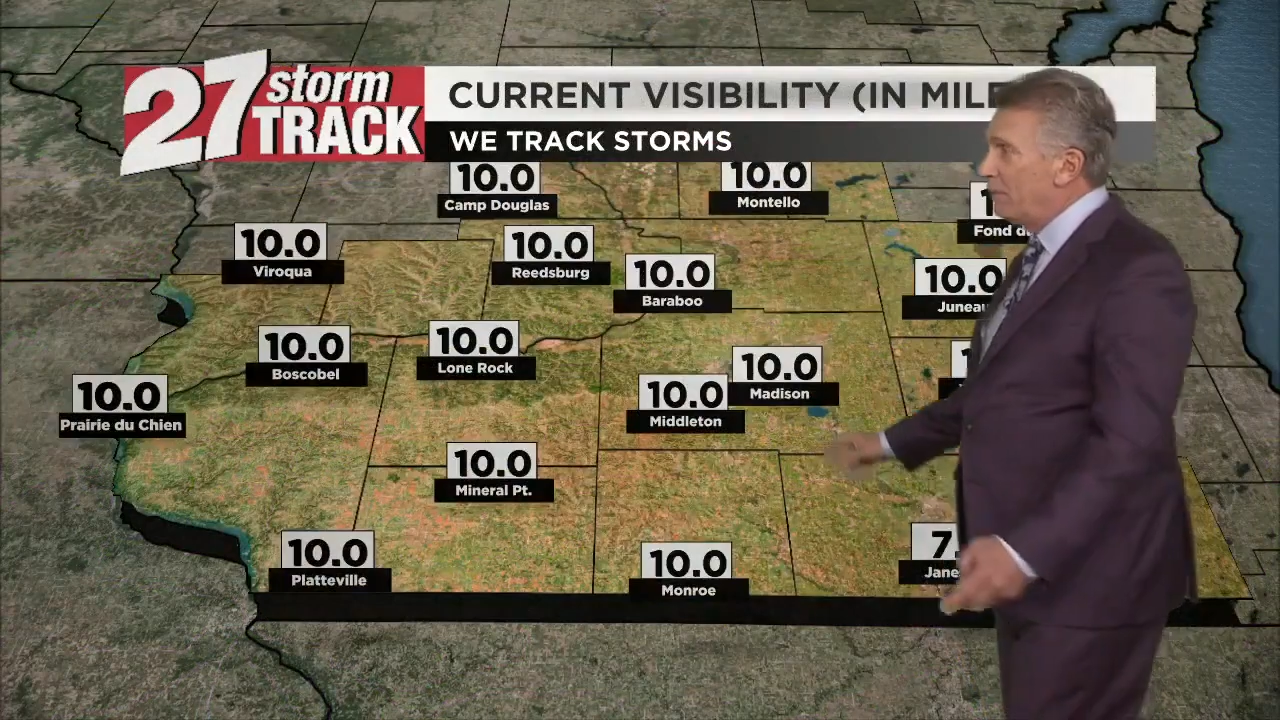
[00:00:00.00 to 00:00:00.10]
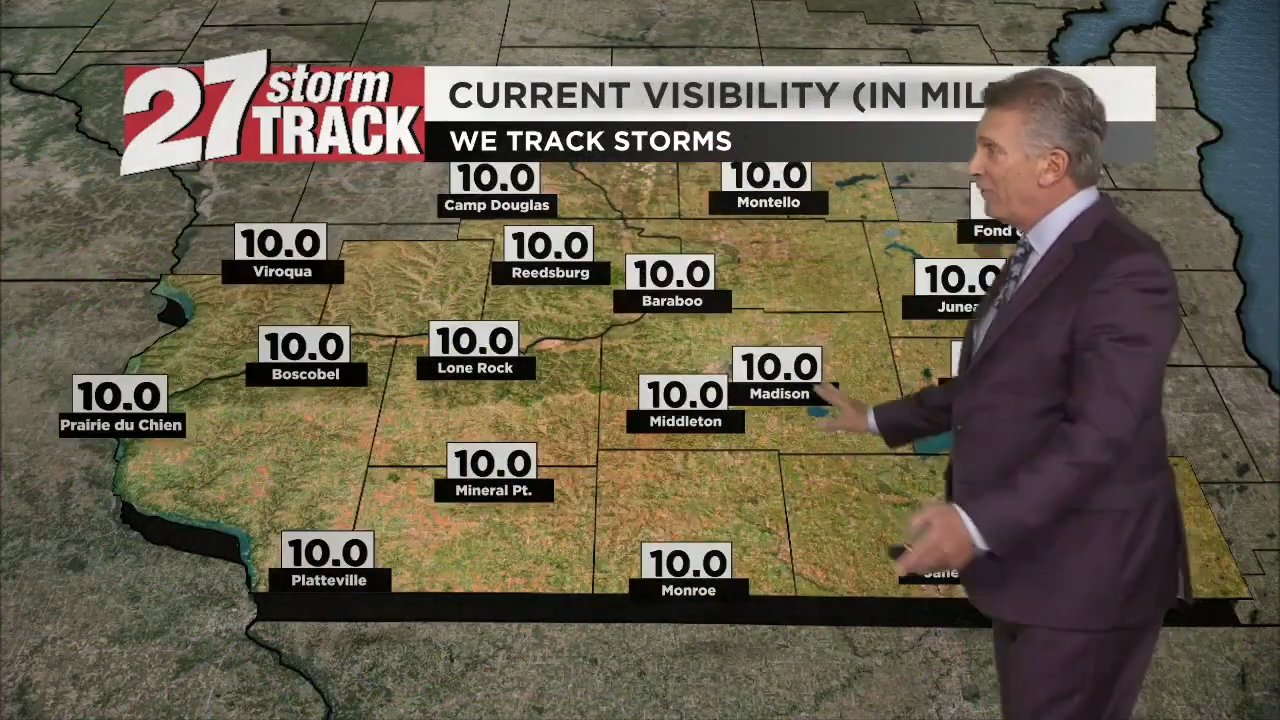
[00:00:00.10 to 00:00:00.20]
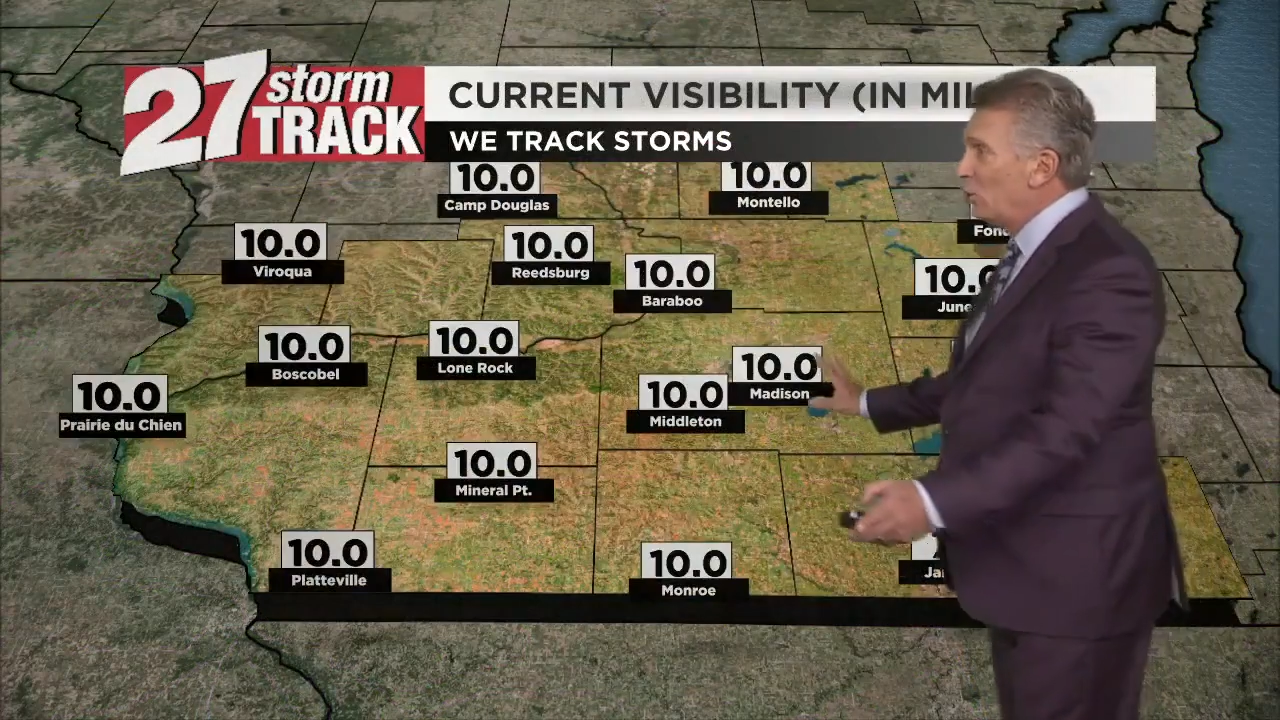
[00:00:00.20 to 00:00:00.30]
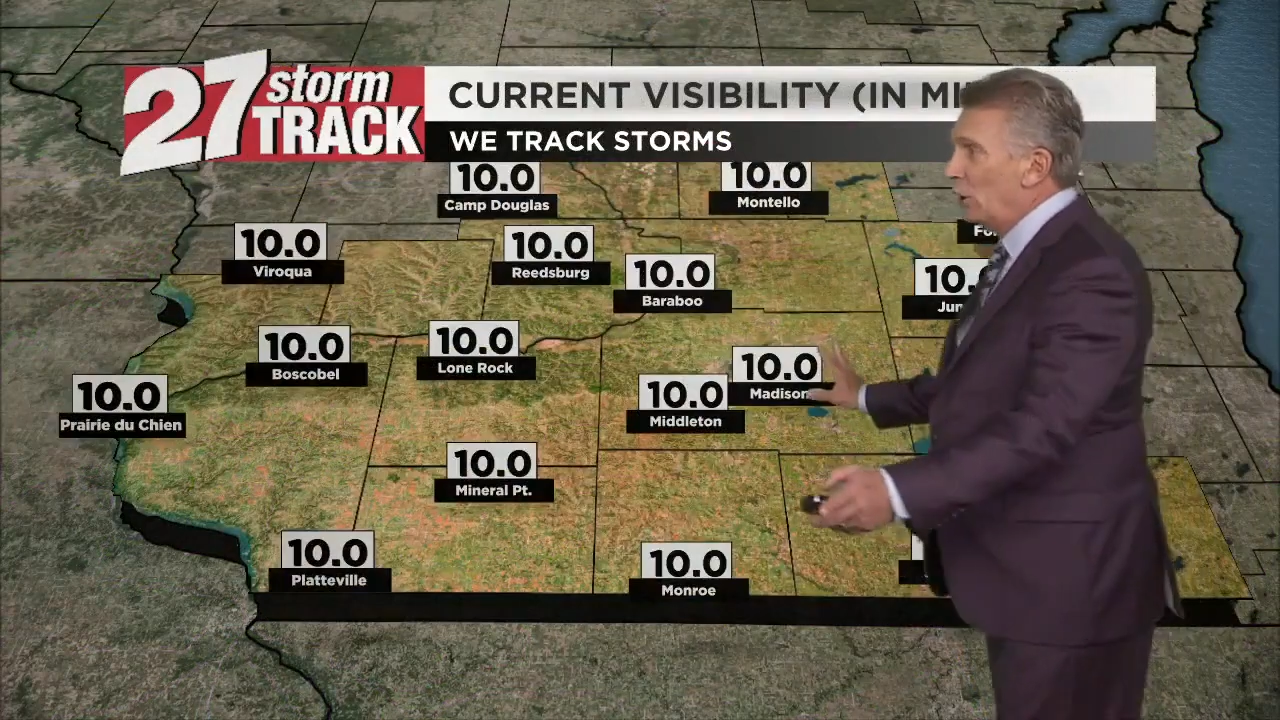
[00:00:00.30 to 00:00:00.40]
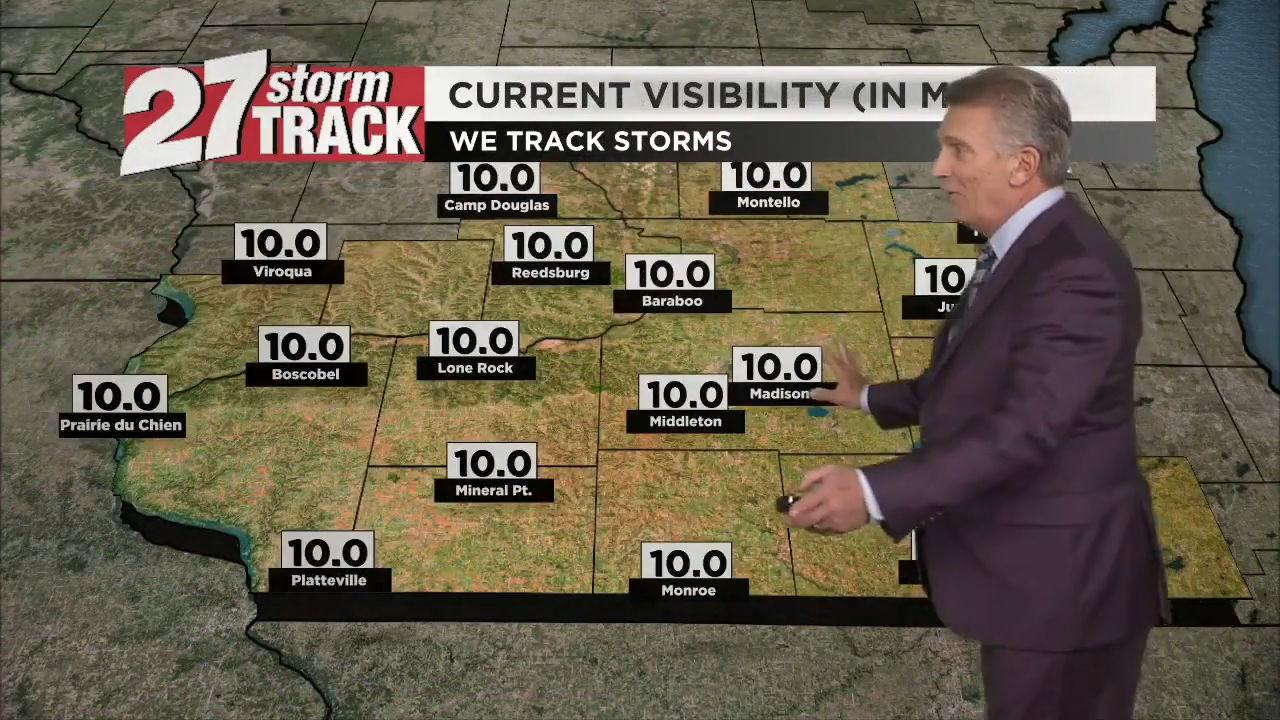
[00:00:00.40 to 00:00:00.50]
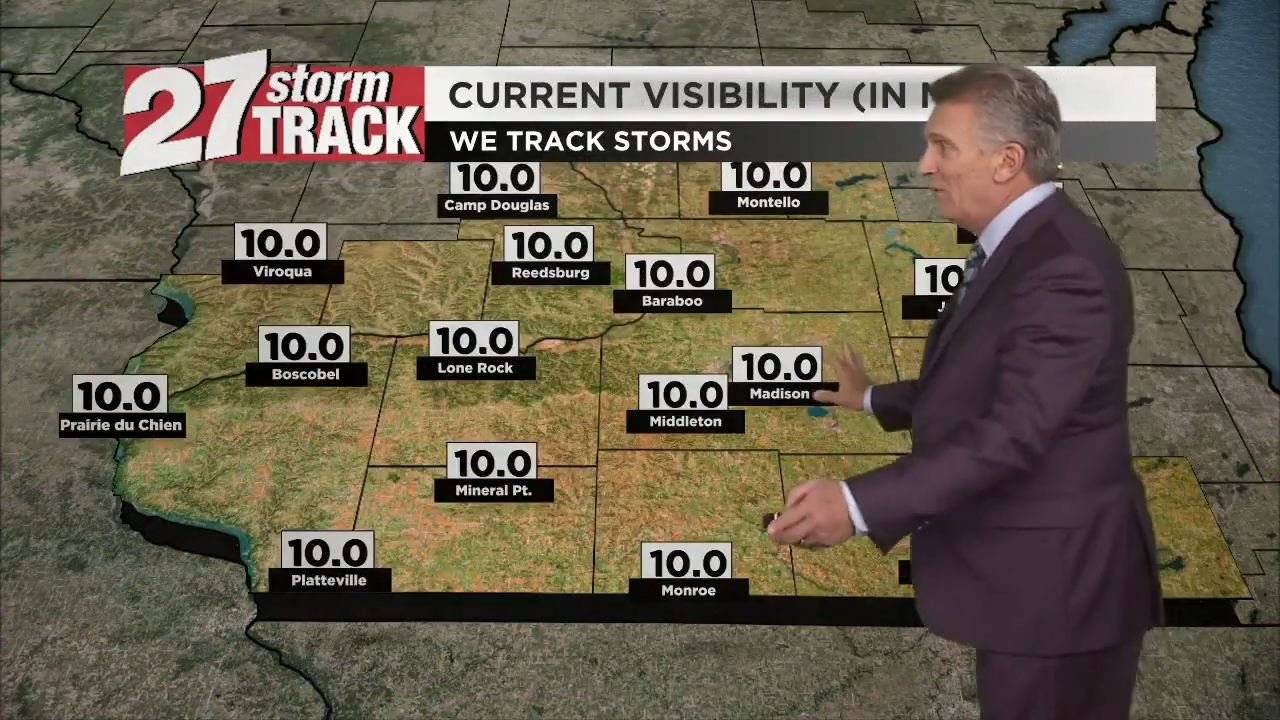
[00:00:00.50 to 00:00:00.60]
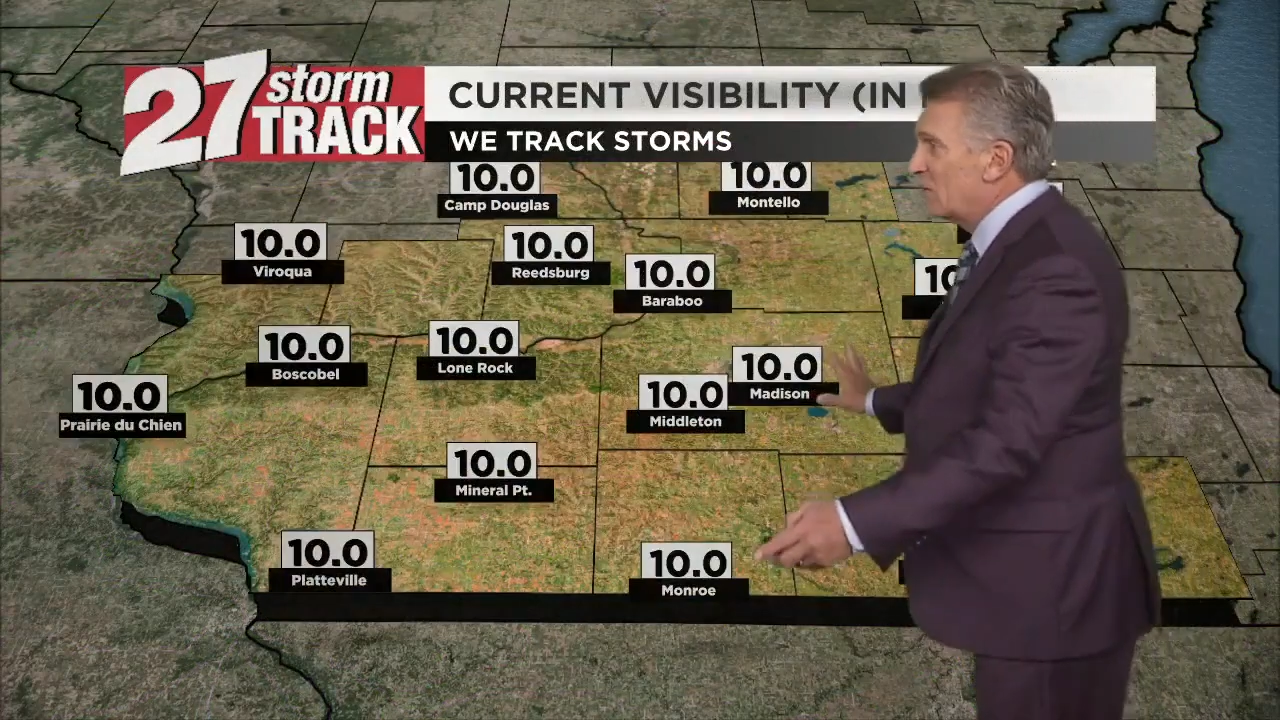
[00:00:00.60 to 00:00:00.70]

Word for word: But if you look at